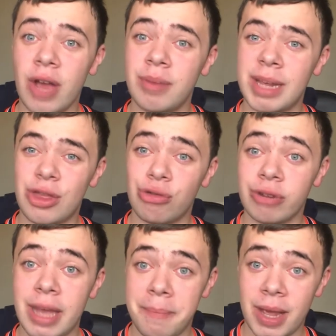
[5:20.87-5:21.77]
He only made
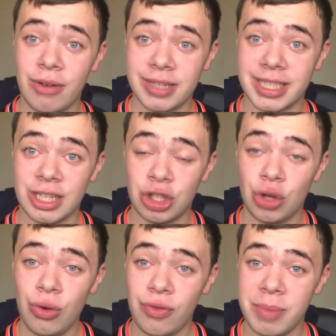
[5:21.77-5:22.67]
3 appearances,
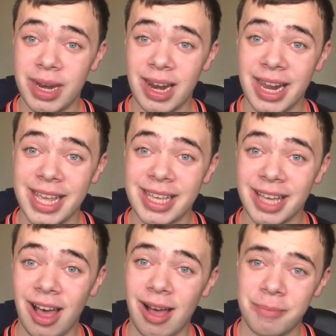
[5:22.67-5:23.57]
2 of them in the League
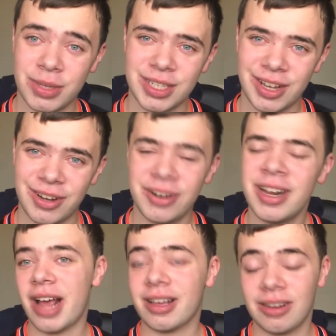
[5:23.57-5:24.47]
Cup. So
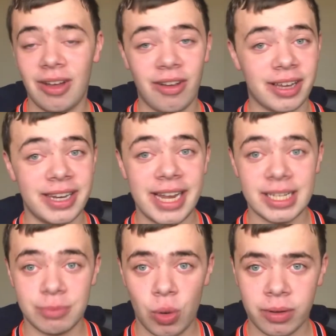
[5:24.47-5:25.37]
Jack Clark
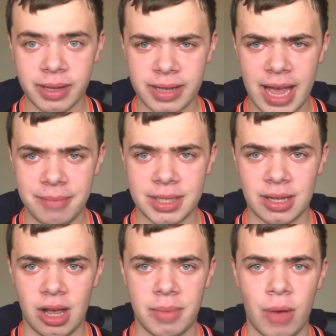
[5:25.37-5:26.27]
needs more game
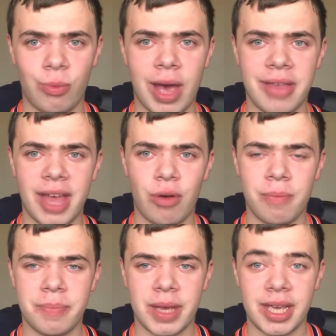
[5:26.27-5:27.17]
time. And where that
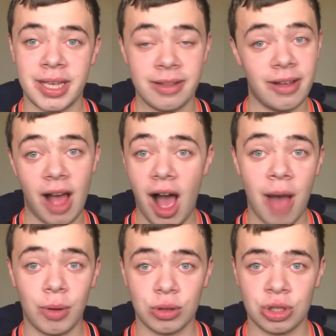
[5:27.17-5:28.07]
would be,
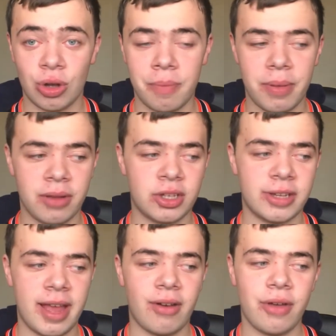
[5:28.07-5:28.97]
I'm not sure. But
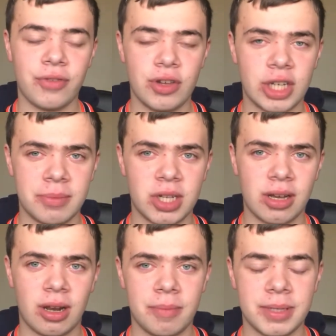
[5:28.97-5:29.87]
there are a few Championship
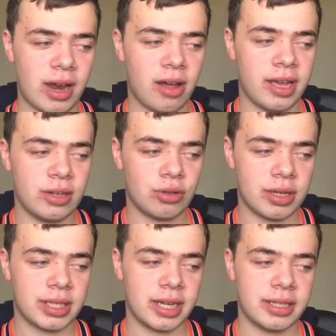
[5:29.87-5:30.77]
clubs that are
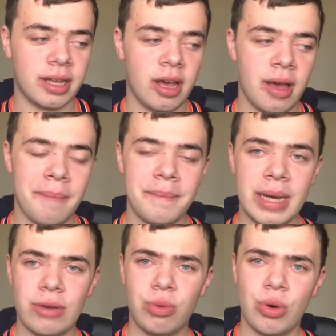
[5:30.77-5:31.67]
interested.
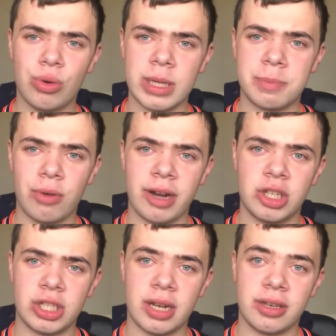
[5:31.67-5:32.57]
Millwall, Queen's Park
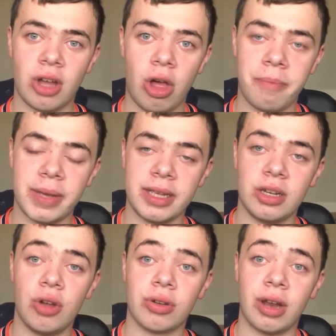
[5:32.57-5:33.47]
Rangers and Derby
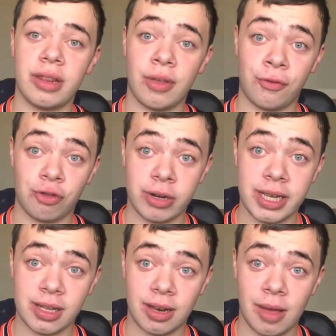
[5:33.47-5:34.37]
look like the
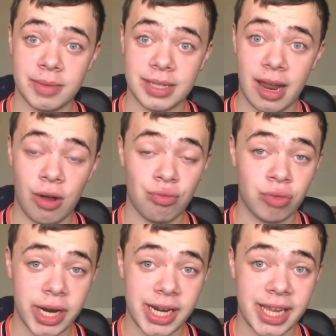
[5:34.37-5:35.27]
3 clubs that are
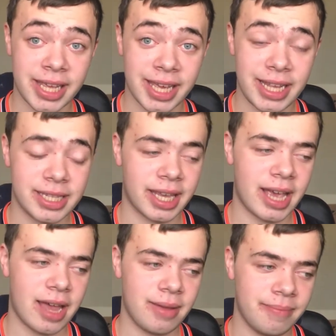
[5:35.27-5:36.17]
really keen to
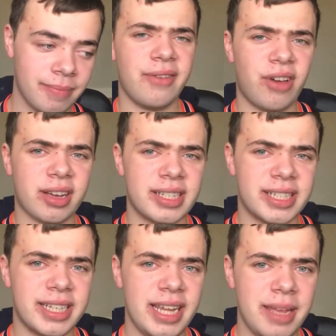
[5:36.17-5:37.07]
get him. If I could
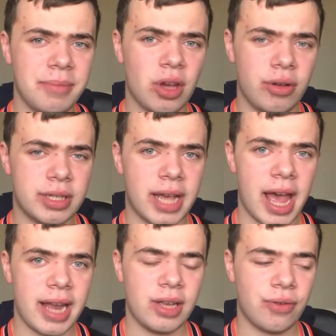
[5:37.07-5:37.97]
see him going
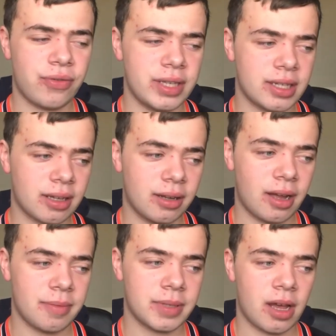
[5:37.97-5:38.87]
to any of these
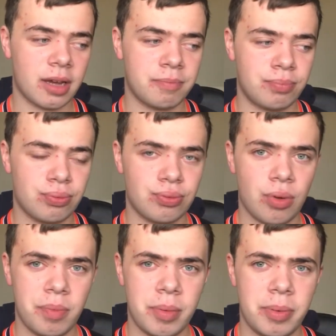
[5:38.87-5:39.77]
clubs, I
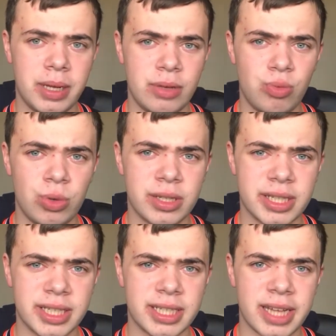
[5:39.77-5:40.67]
probably would
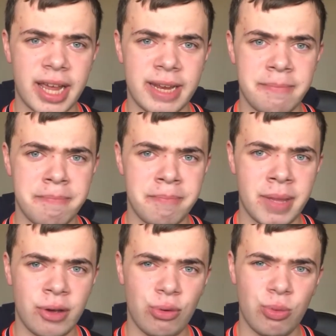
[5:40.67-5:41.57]
say
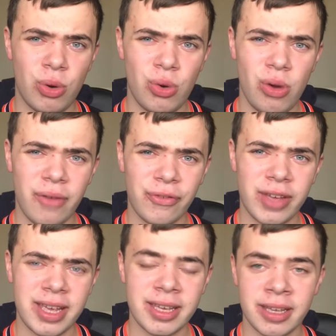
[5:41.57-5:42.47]
Millwall, I
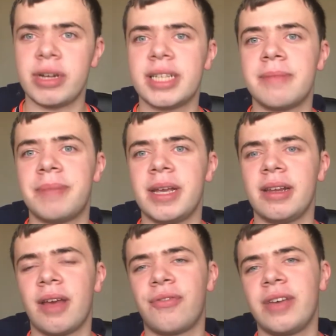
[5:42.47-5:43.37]
think. Reason
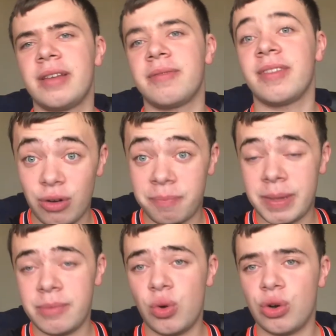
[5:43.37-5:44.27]
being, I think it would
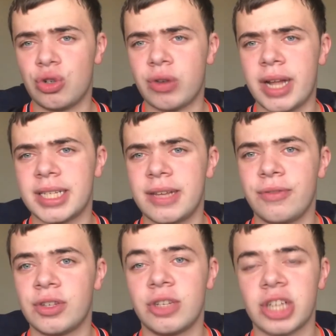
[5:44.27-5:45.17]
be more
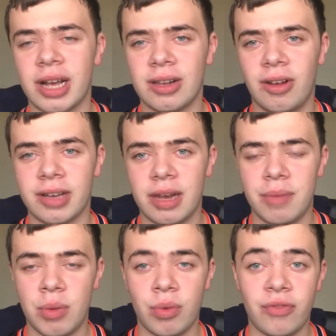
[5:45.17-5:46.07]
attractive to Jack Clark at the
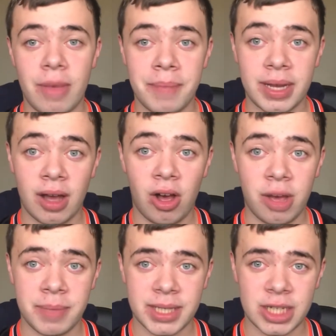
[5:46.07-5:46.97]
moment with them being a
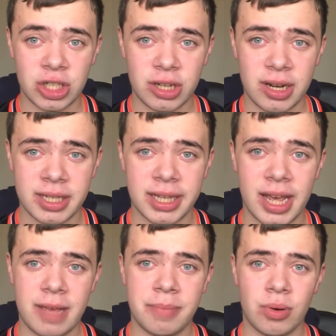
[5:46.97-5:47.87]
high position in the
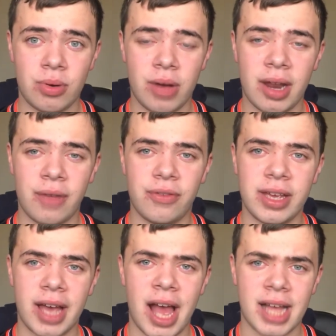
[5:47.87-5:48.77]
table. And I
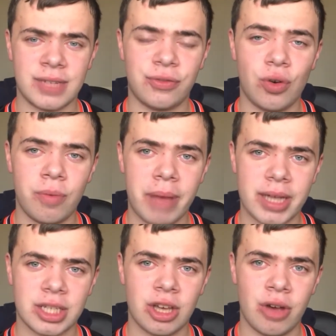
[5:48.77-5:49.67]
think as
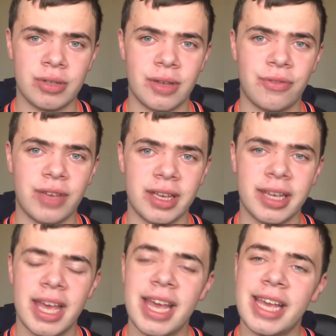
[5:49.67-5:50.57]
fullbacks goes, I
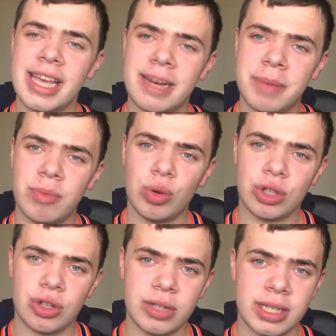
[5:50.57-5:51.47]
think he'd be more
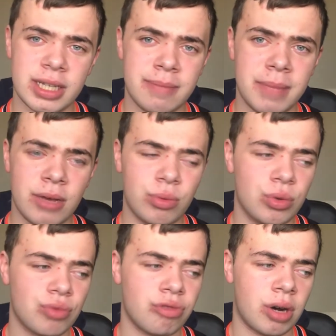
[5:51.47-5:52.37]
suited to
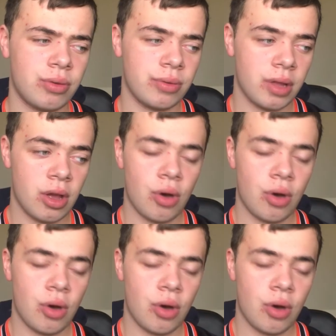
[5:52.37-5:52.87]
Millwall's role.